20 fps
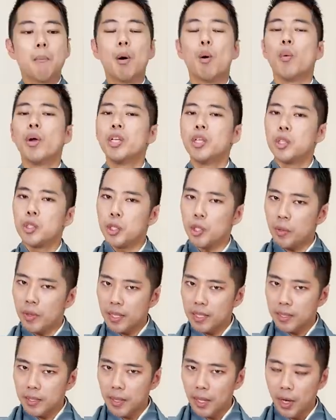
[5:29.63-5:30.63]
But when you do
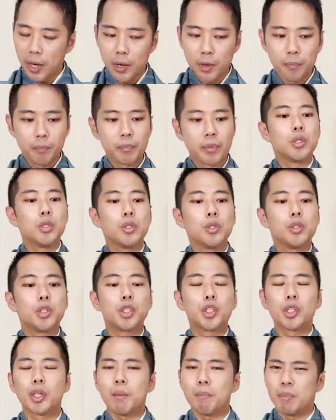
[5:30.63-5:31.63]
this though, you
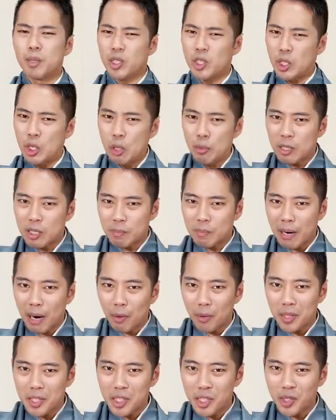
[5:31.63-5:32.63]
shouldn't put too much
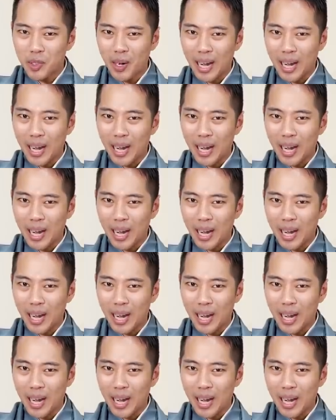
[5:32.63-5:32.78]
power into your